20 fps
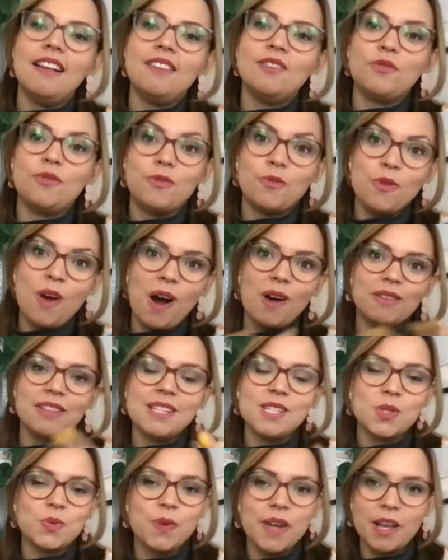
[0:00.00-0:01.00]
throughout
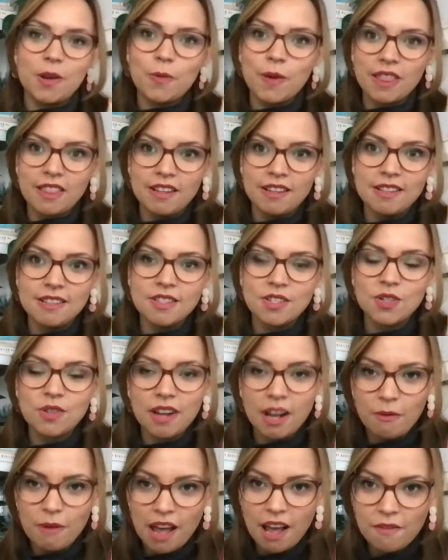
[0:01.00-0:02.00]
this week with us.
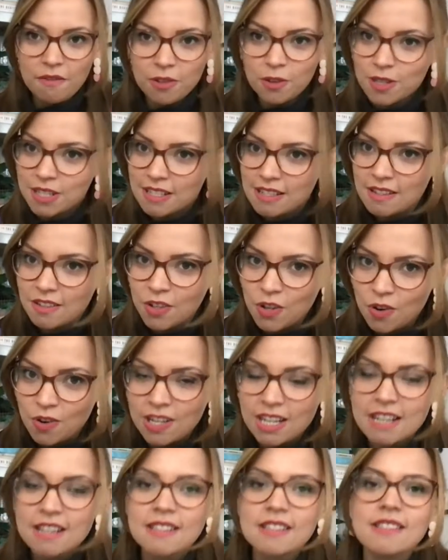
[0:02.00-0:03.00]
Today we have Thorsten
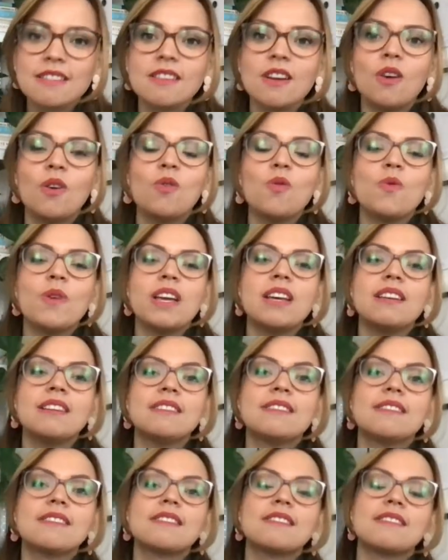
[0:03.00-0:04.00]
Jonas, who
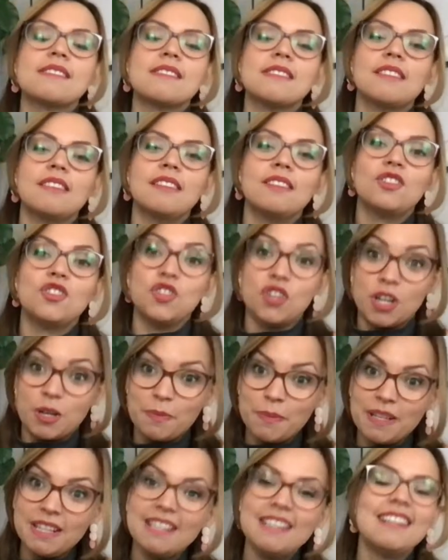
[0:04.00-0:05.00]
is
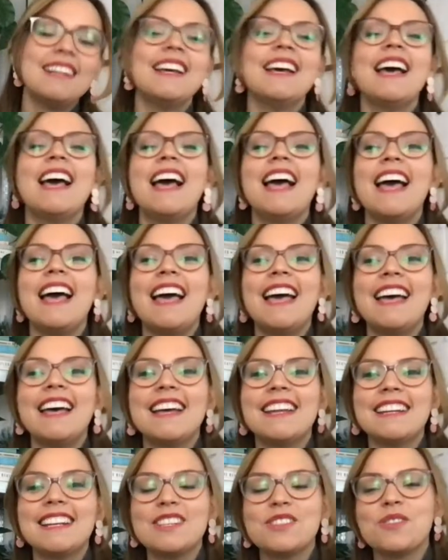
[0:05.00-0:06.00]
German,
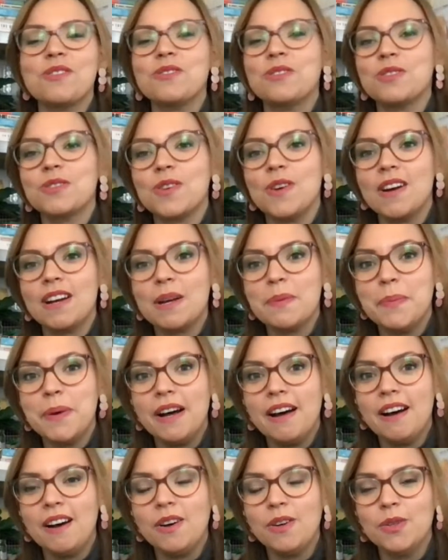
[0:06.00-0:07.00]
and he's going to talk
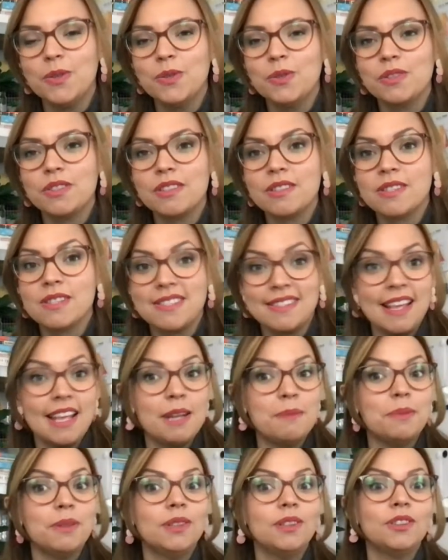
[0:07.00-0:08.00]
about
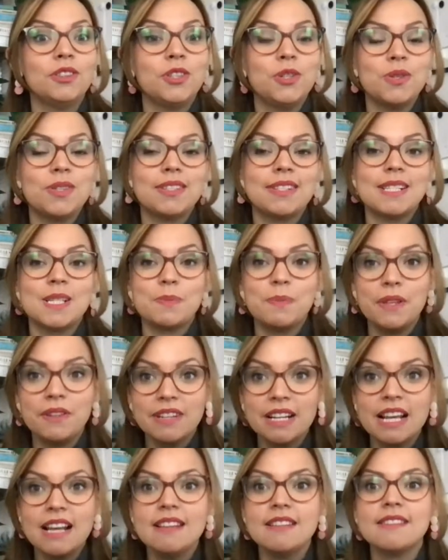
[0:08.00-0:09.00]
sustainable user
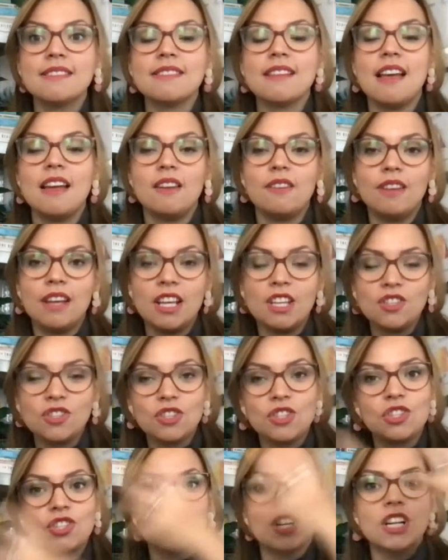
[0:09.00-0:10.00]
experience and his
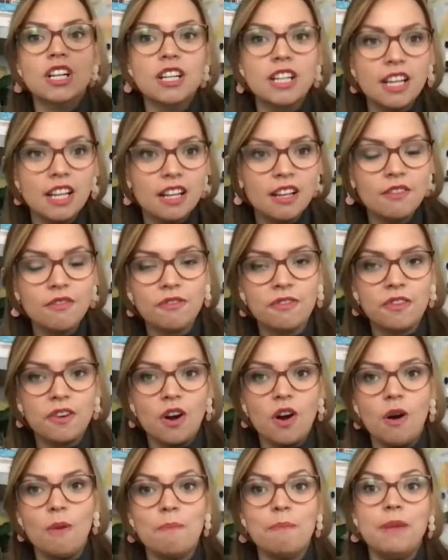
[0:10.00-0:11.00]
journey
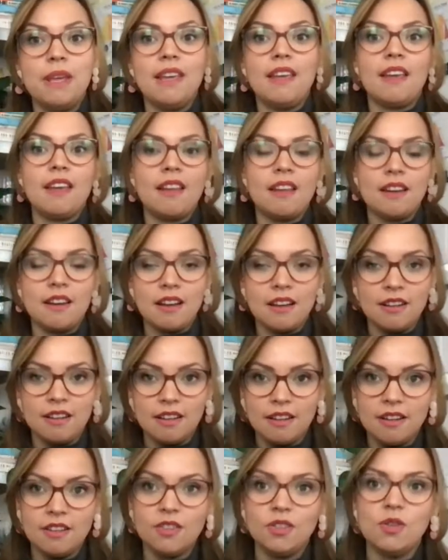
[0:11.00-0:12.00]
from being
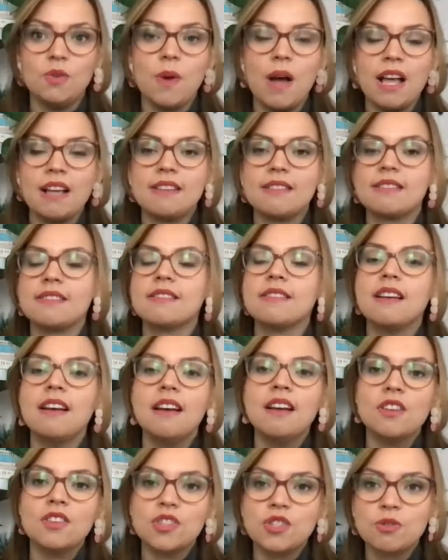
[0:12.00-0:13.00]
a UX
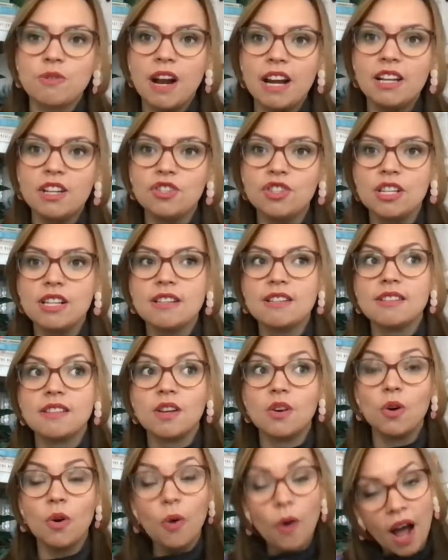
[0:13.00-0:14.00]
strategist
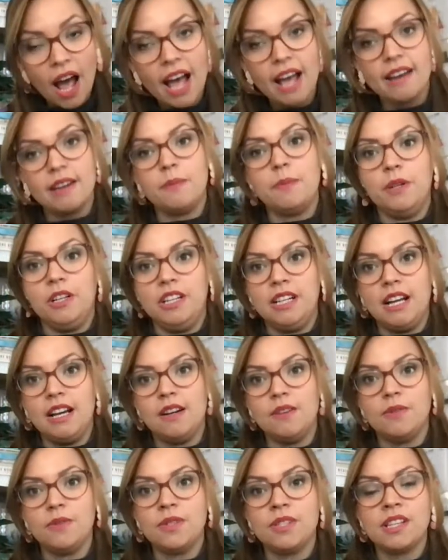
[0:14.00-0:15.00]
who had a
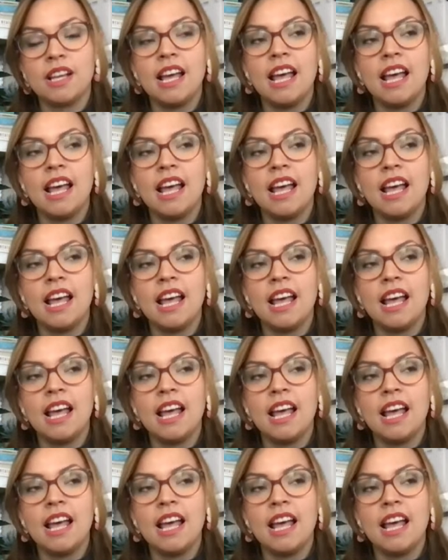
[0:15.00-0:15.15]
burnout